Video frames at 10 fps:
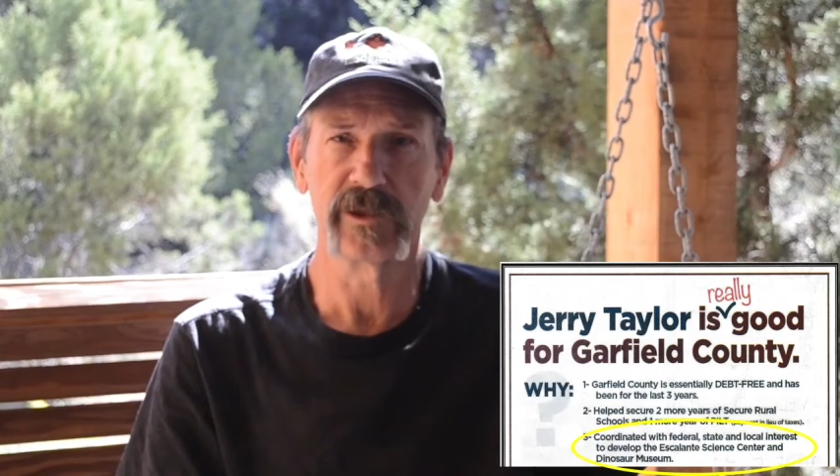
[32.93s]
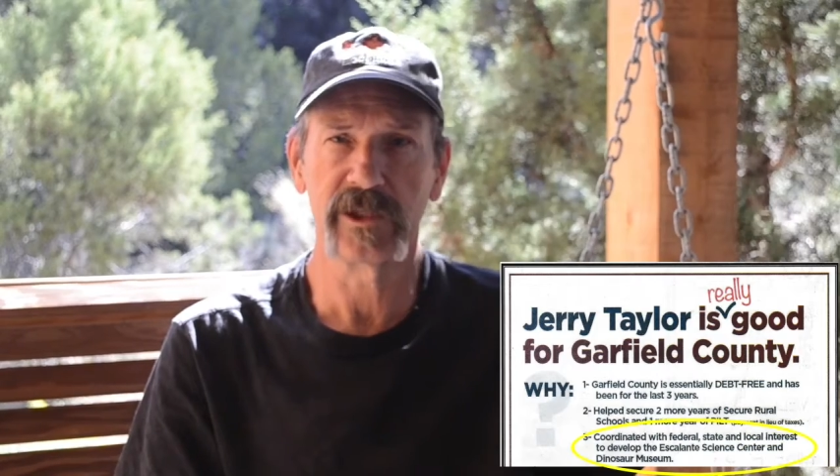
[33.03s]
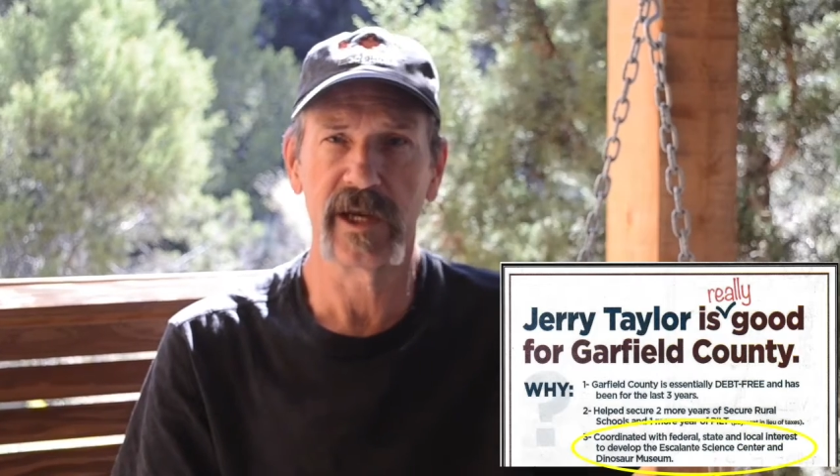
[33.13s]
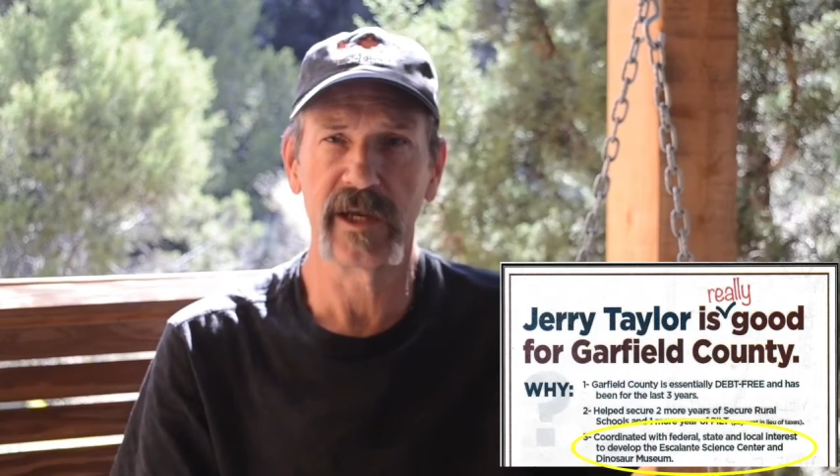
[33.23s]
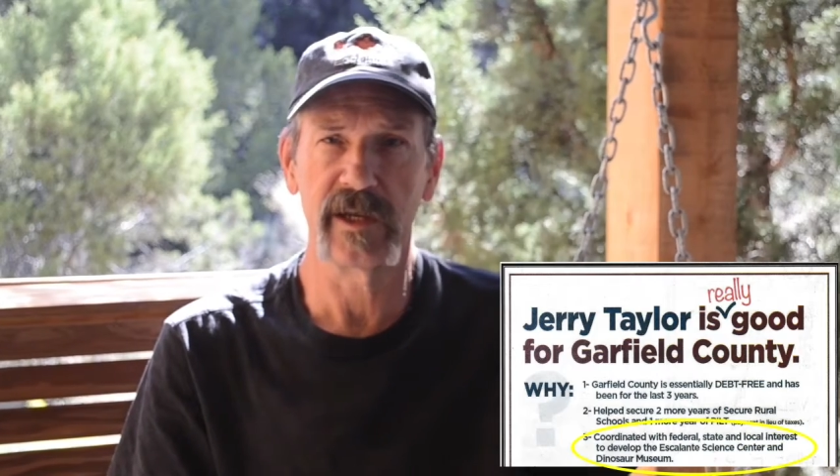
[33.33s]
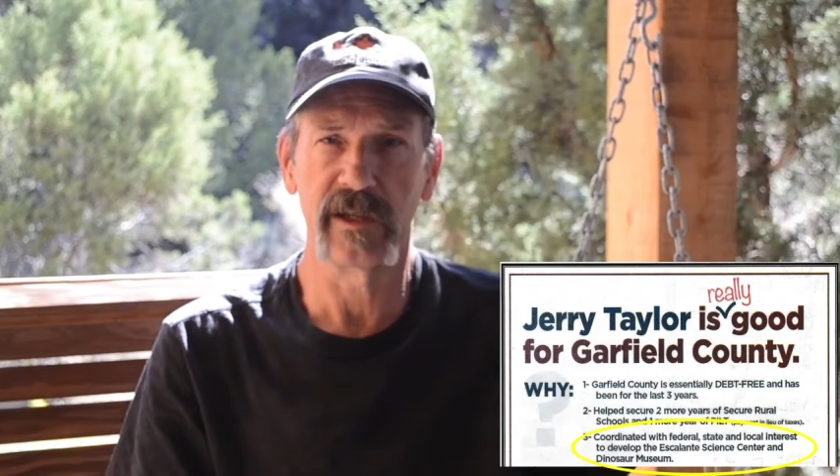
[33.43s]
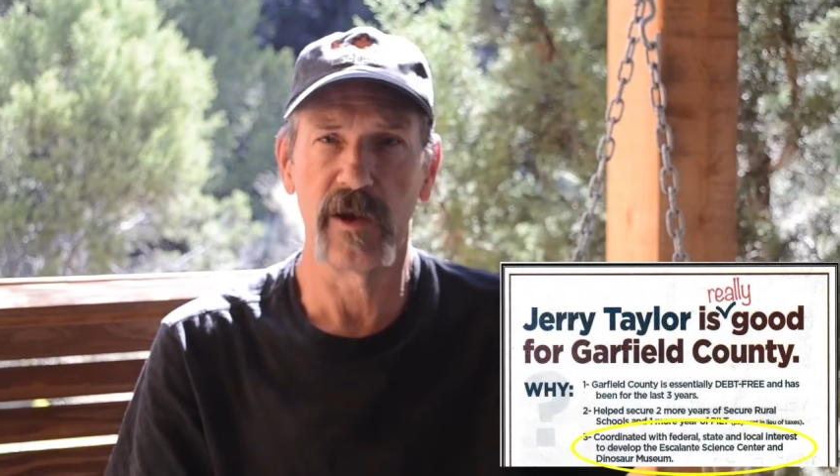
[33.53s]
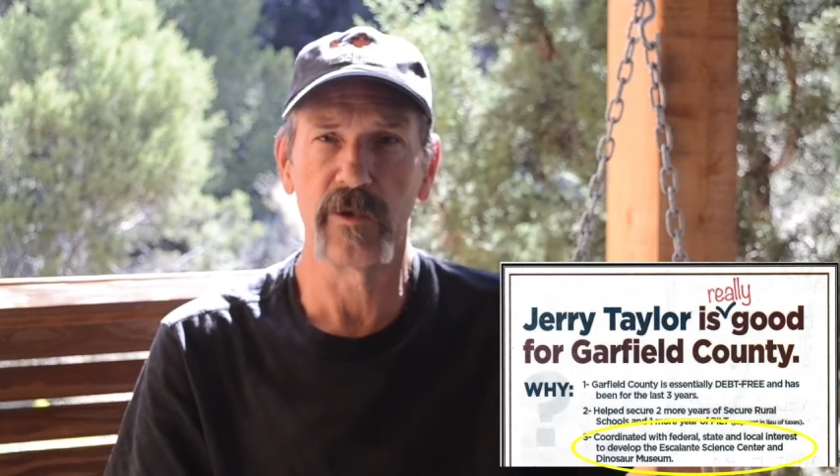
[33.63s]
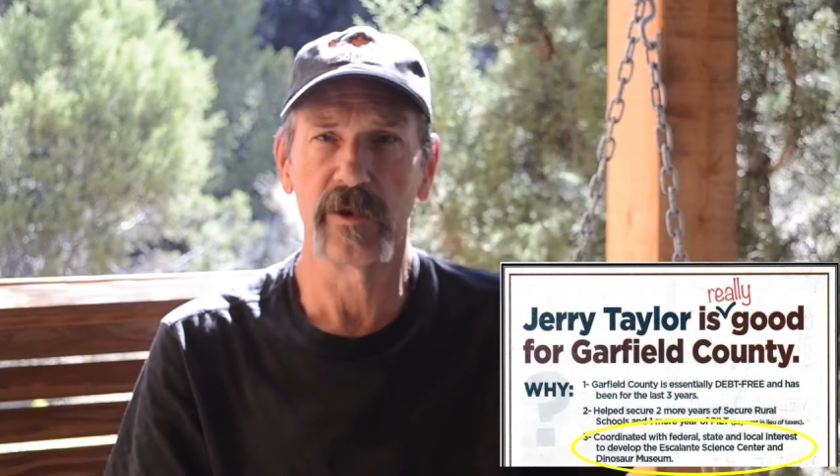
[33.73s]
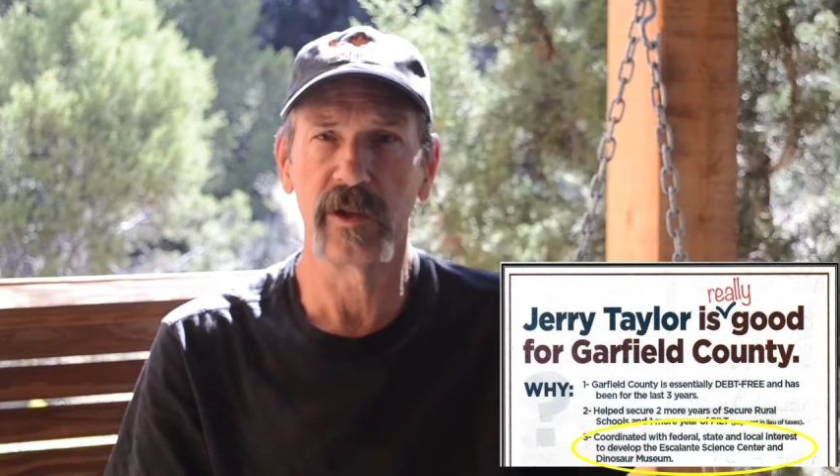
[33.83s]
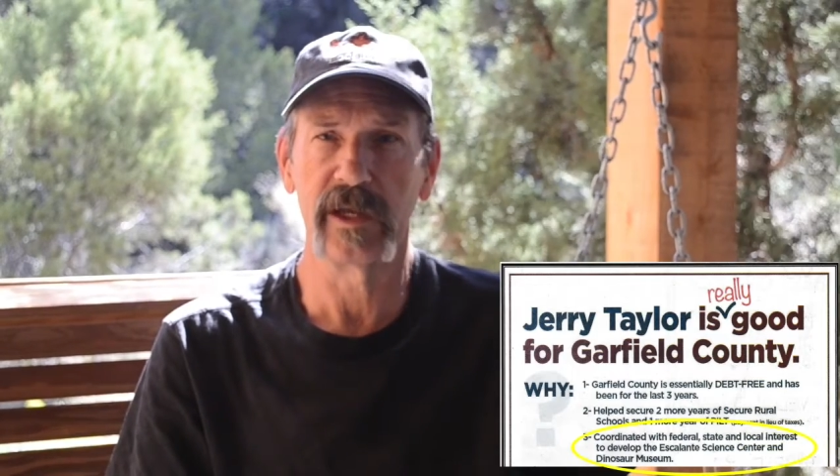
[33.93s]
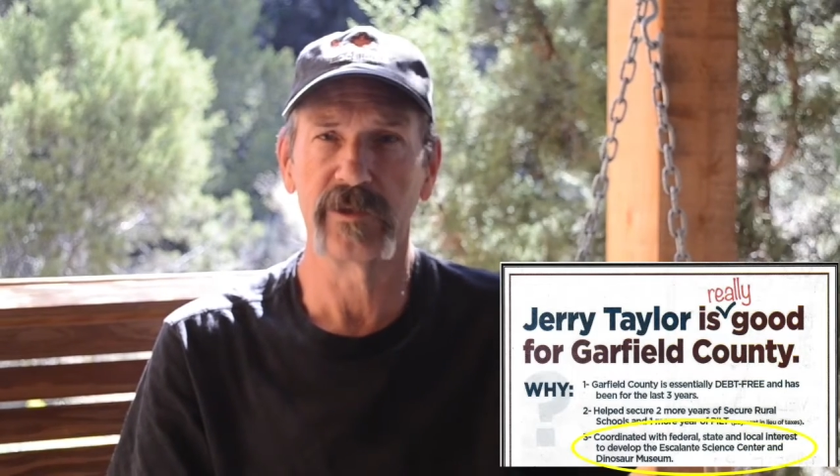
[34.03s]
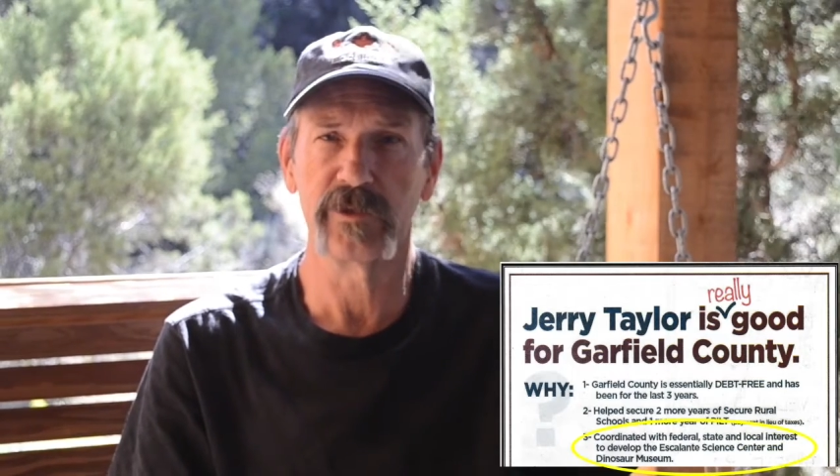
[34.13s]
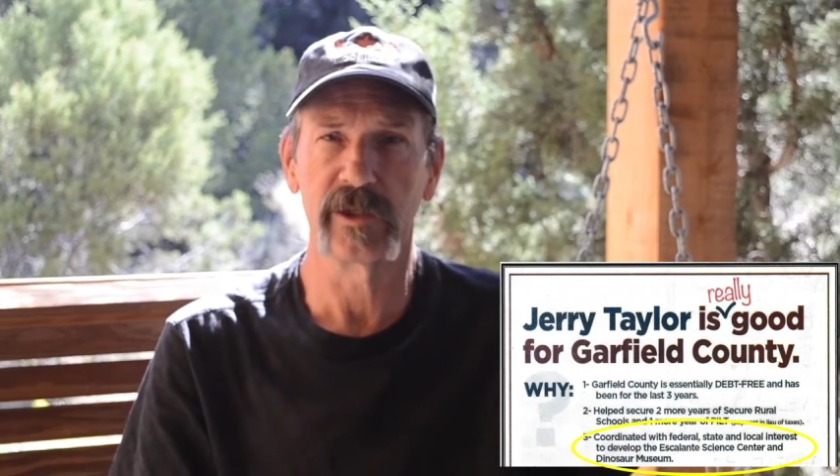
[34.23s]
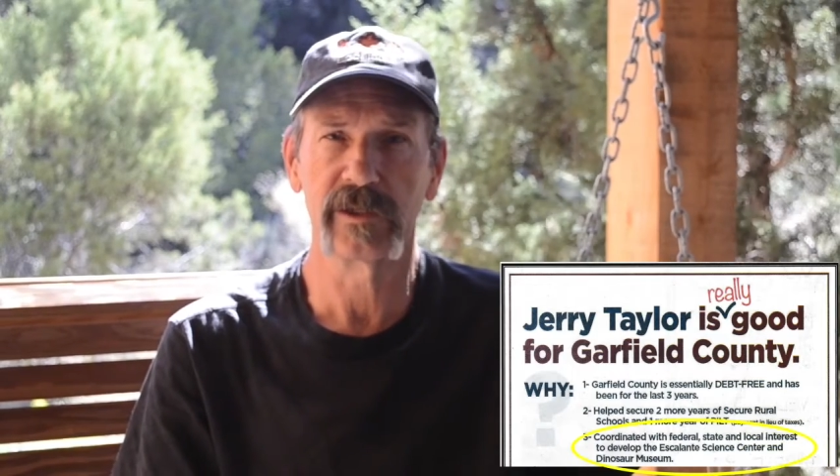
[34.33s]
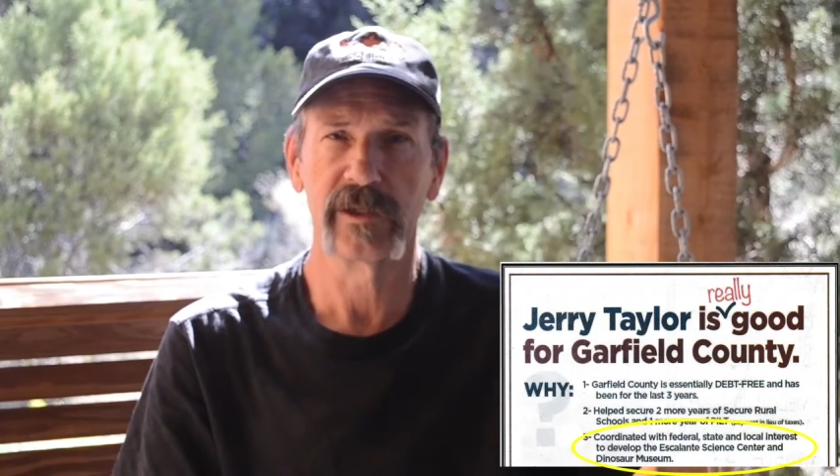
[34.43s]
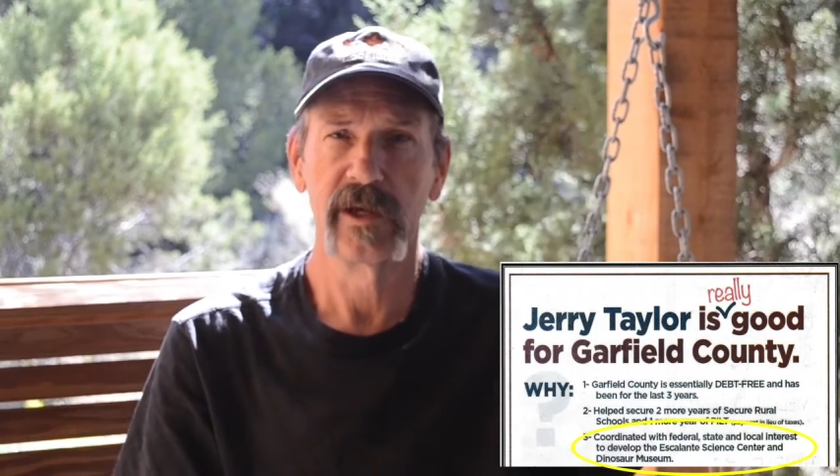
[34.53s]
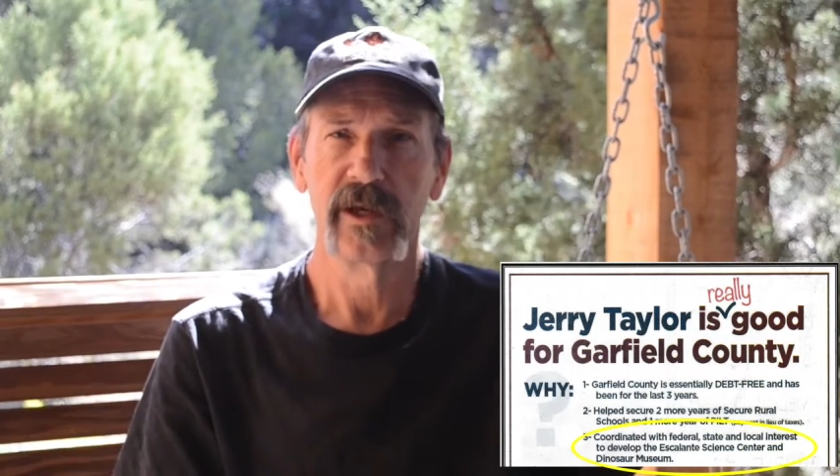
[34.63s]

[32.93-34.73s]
state, and local interests